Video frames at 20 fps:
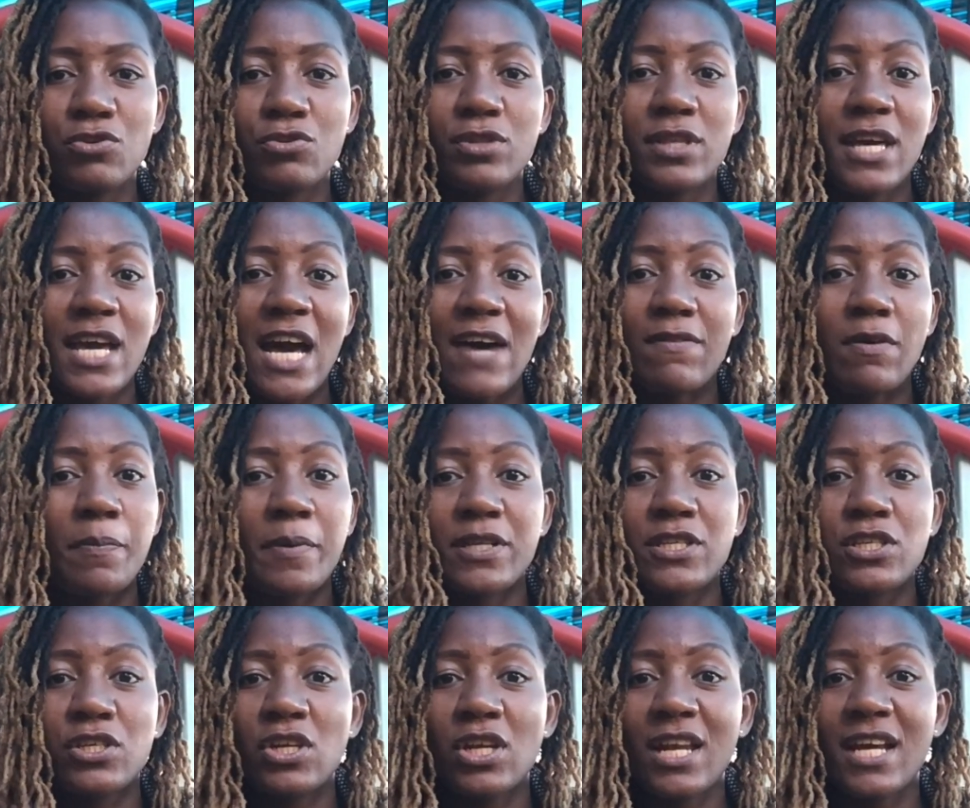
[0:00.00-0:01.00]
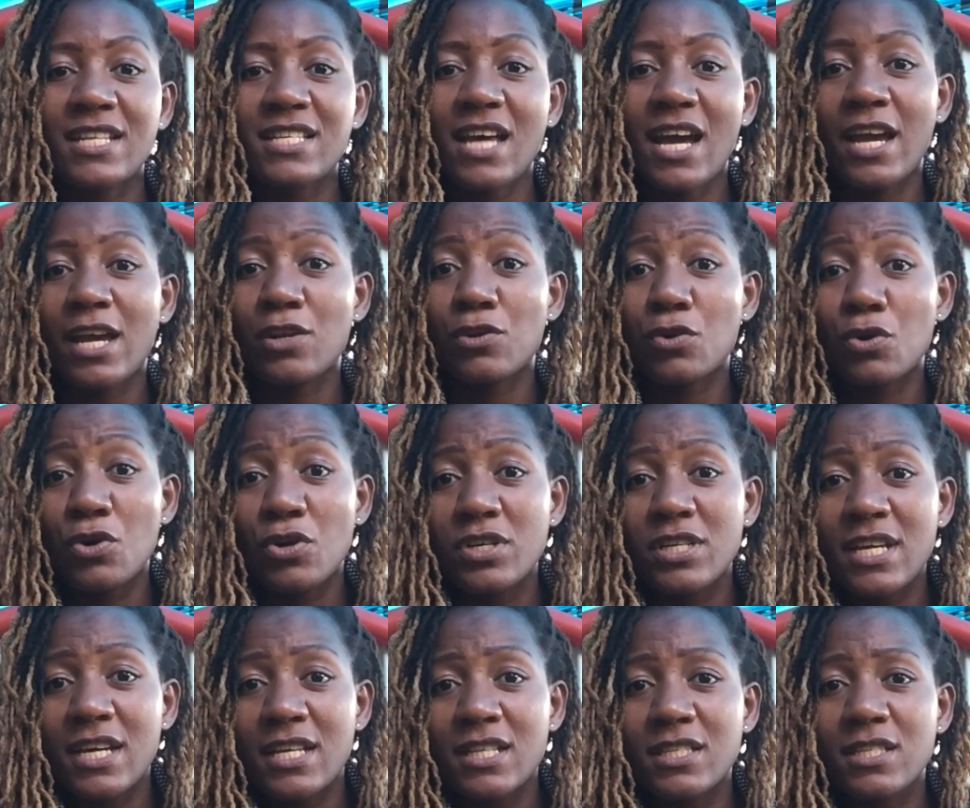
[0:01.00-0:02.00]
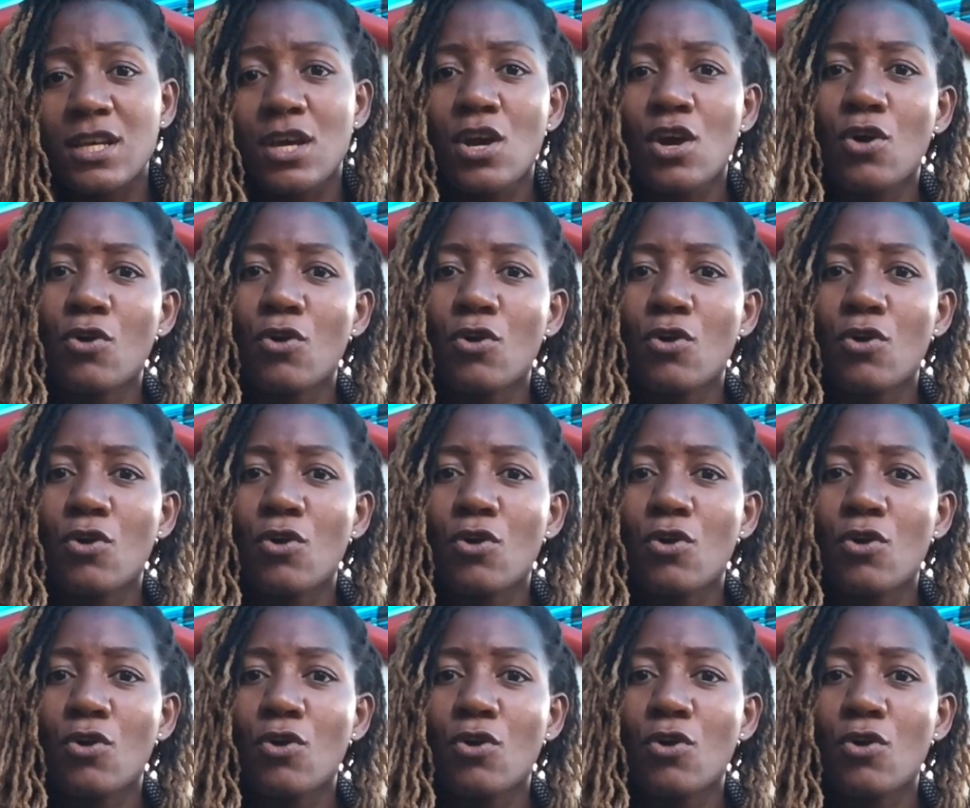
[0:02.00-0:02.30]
Do they have a particular target audience